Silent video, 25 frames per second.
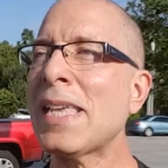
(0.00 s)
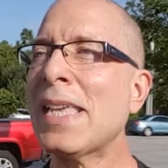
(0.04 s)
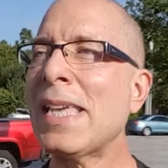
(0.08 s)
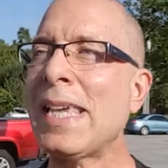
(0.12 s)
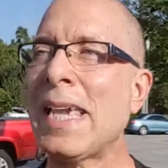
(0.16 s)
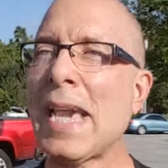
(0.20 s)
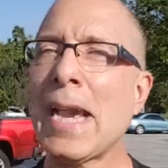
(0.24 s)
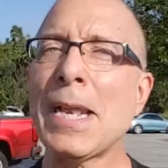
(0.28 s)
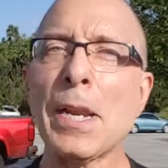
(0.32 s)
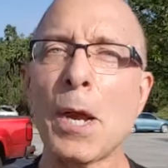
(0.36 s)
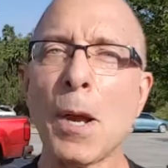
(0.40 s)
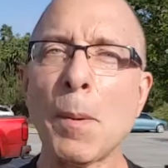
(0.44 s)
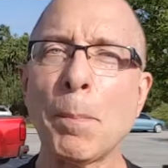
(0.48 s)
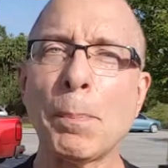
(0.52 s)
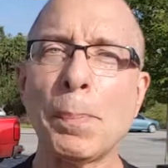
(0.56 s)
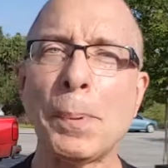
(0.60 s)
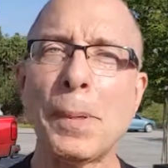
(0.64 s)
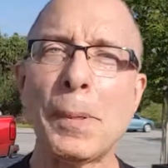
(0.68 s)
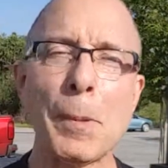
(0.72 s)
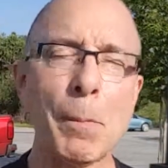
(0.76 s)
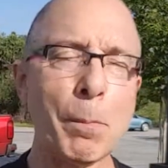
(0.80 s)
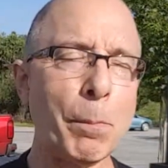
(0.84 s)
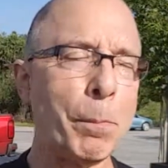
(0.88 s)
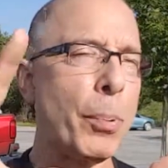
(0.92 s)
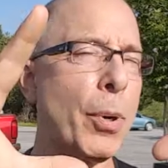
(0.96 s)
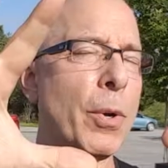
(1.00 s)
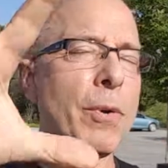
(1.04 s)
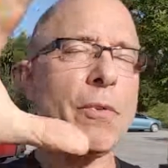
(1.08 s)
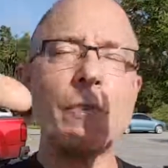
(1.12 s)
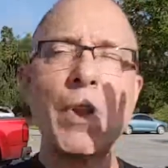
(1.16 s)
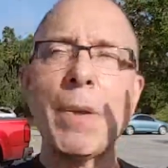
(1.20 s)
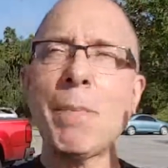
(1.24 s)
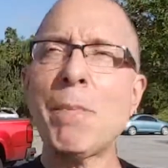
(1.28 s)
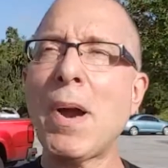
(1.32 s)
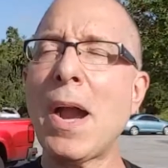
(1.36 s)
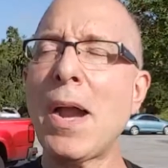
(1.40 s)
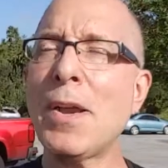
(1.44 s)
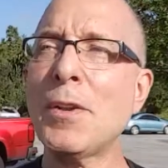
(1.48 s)
get up, put
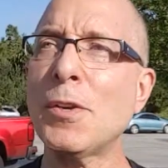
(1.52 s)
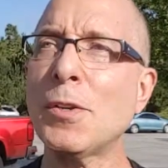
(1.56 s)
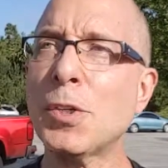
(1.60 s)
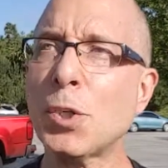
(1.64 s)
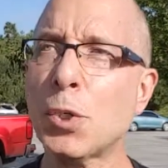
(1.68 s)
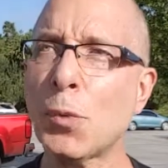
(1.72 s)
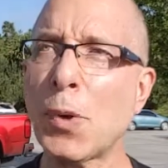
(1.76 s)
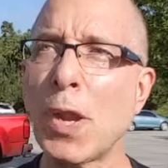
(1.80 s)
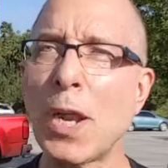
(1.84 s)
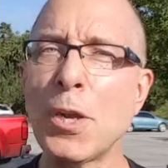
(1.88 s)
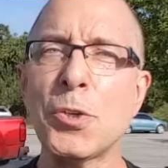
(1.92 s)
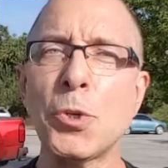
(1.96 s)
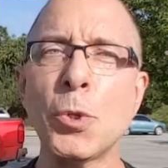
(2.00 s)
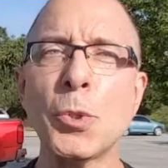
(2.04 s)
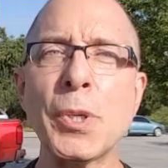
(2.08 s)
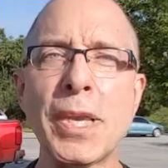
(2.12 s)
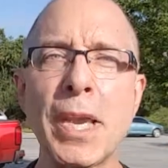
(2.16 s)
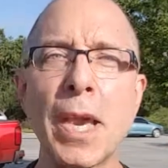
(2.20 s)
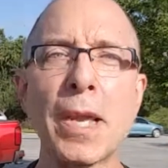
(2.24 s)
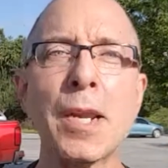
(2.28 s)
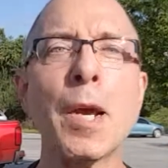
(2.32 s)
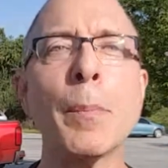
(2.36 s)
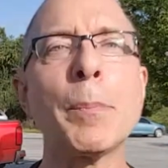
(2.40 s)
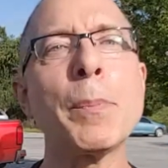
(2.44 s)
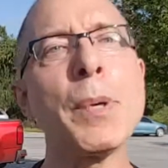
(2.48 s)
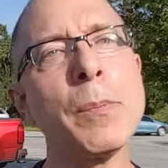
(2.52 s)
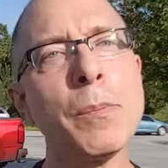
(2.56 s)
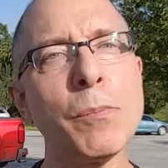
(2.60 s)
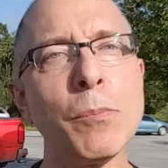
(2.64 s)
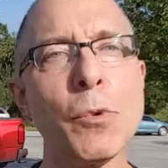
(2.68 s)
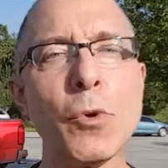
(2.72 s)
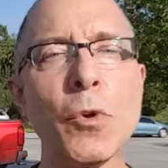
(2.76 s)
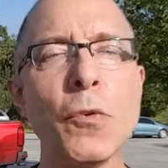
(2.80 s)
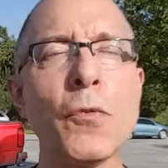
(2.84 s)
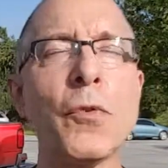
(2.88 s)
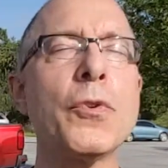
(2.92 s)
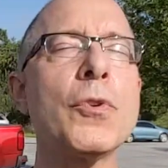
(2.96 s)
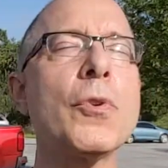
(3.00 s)
reminders around you, get up and
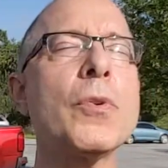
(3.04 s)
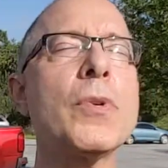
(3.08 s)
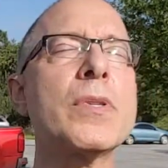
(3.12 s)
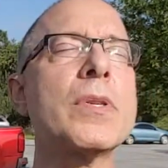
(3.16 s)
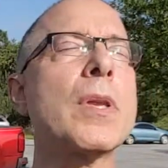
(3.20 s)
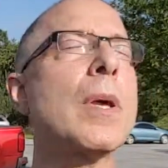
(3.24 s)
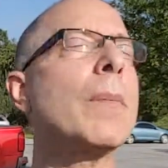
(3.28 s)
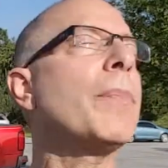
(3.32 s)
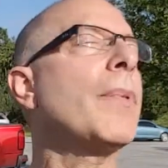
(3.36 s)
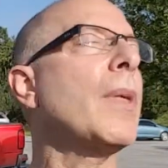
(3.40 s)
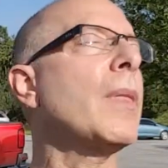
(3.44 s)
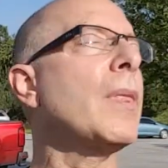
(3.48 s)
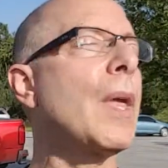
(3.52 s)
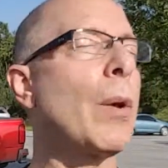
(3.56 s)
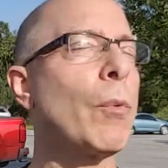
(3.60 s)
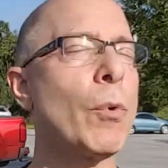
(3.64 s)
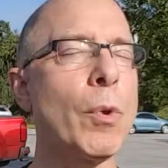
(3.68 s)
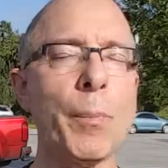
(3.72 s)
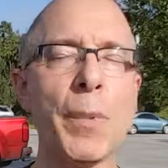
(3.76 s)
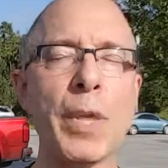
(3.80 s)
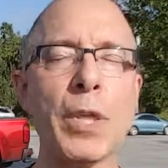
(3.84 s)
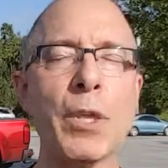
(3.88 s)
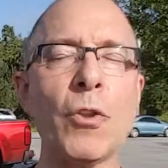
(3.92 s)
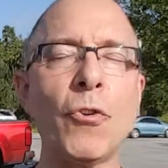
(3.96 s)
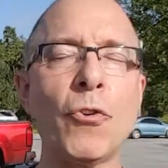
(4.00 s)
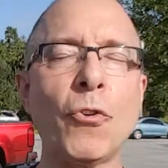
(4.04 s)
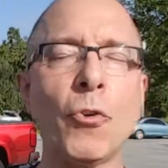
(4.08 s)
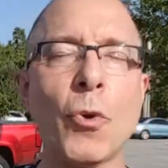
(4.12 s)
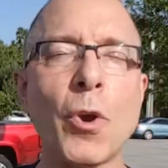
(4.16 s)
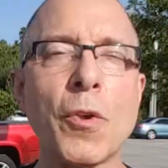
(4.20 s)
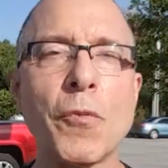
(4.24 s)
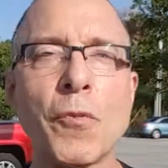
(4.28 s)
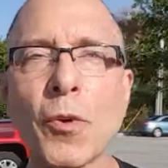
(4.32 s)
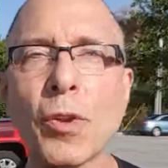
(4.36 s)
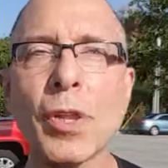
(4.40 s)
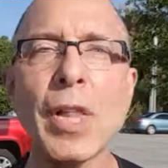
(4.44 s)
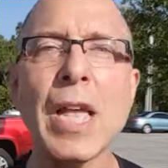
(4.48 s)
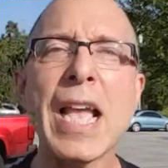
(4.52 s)
move. Do something that will make you
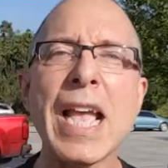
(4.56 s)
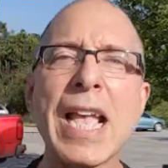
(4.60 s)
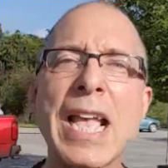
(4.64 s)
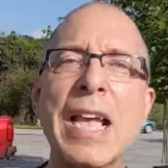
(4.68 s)
joyful.